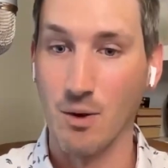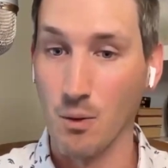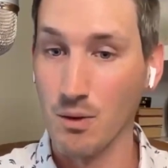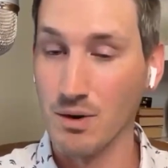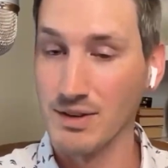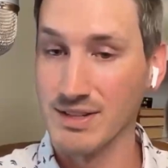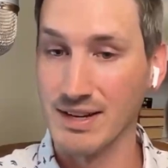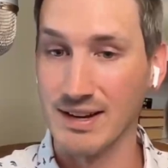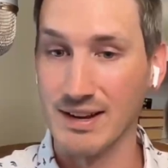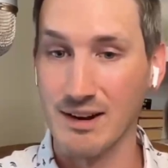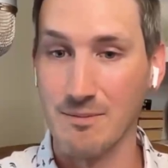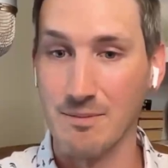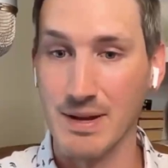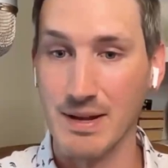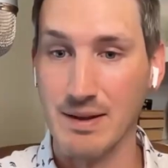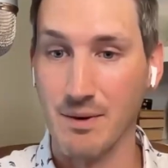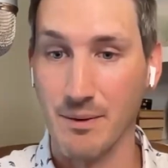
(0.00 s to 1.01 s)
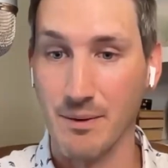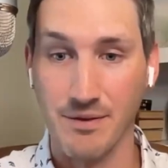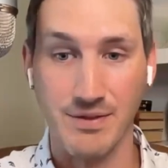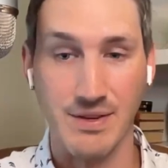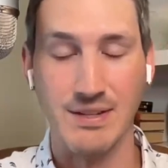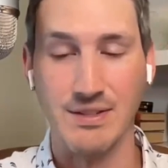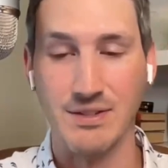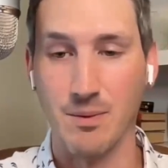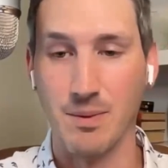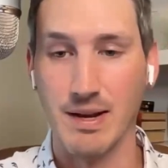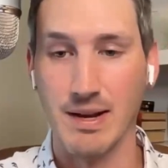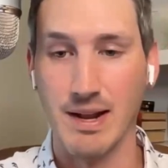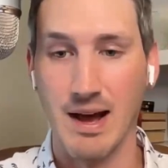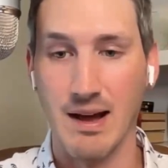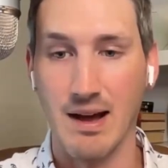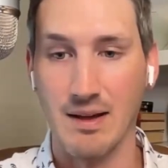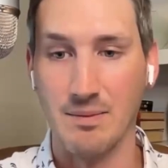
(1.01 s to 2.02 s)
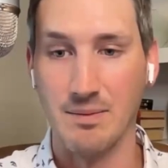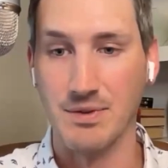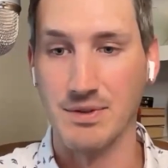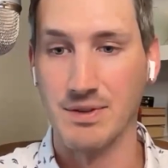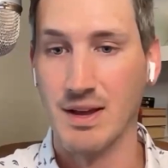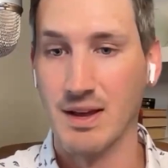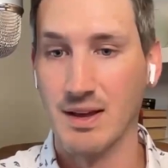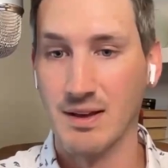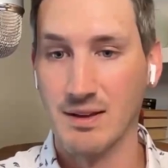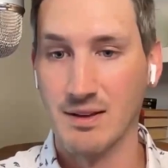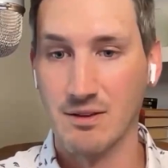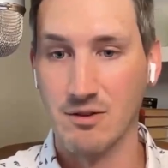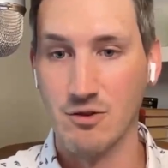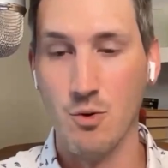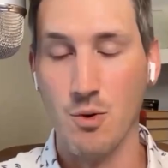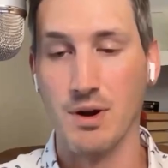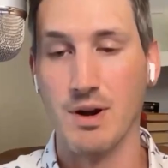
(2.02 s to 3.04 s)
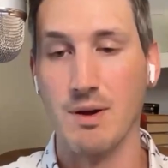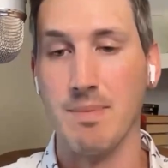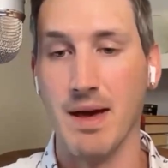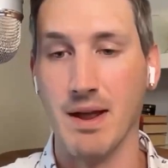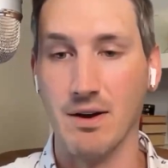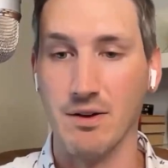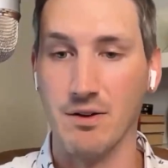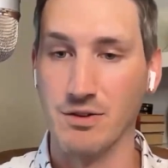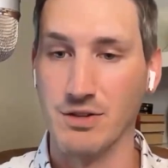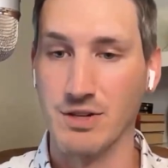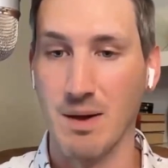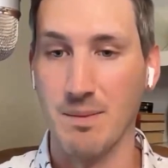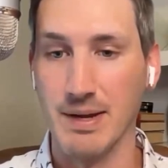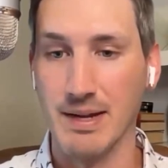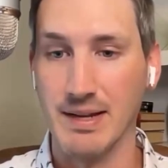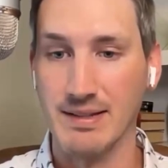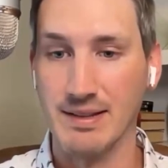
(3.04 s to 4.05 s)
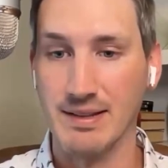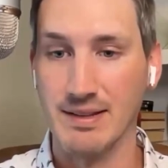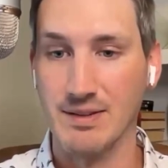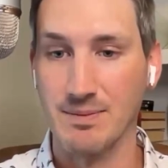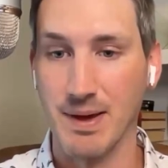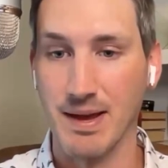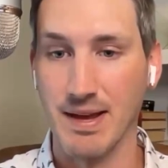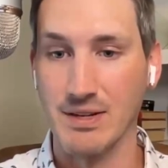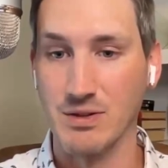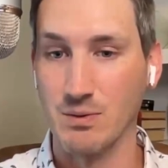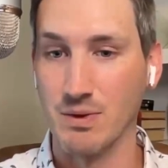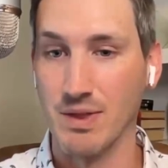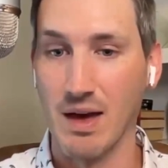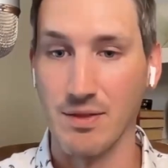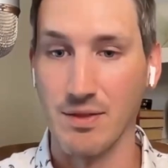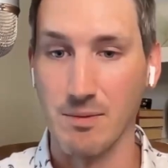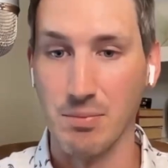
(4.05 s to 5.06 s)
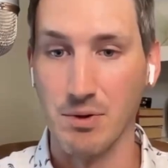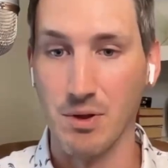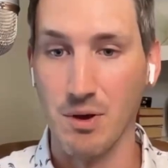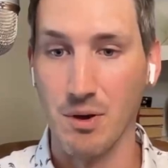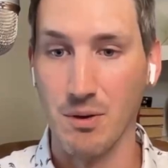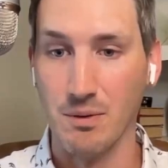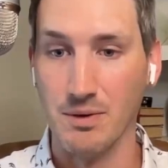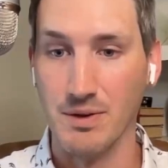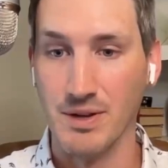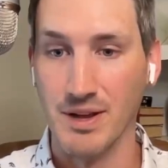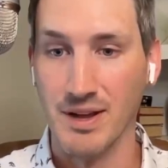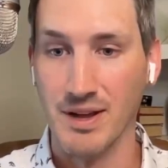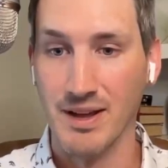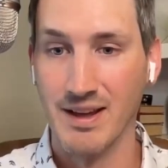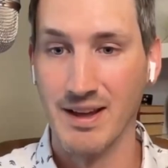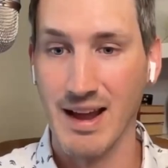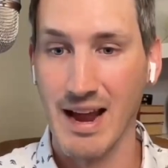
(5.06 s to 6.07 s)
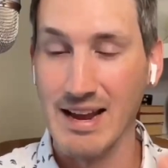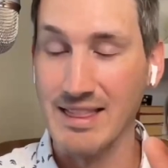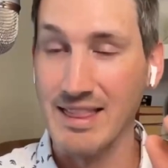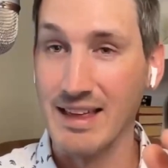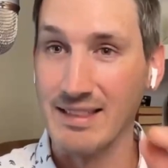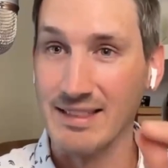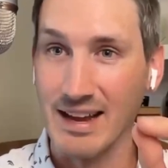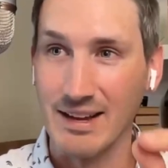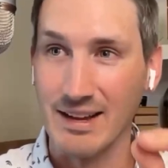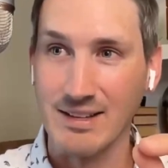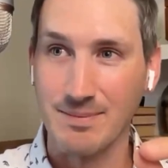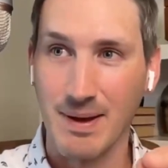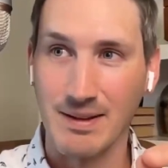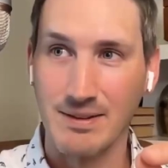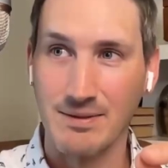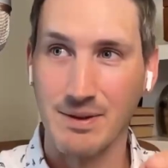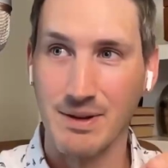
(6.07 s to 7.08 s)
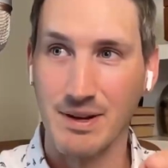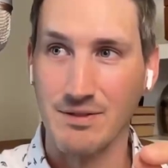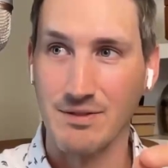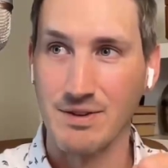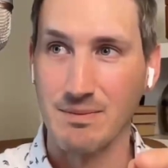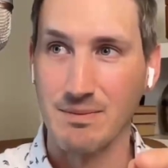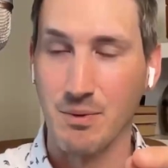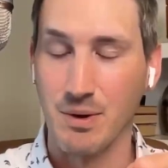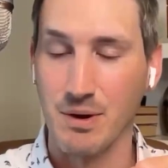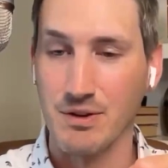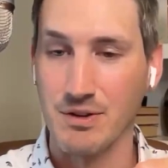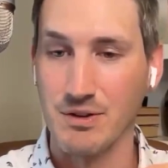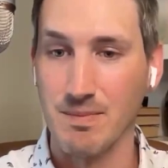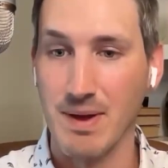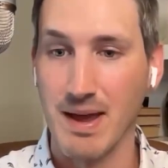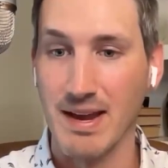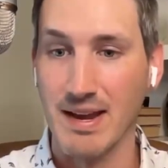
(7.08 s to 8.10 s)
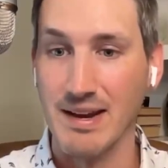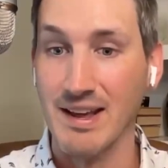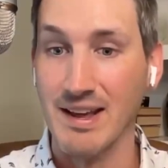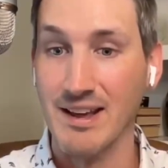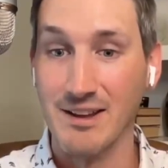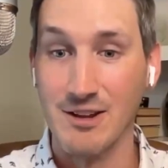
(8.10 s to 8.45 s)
Or is it going to be what we've seen so many times, newer competitors coming into the space without the bloat? And that gets back to an interesting point you just made.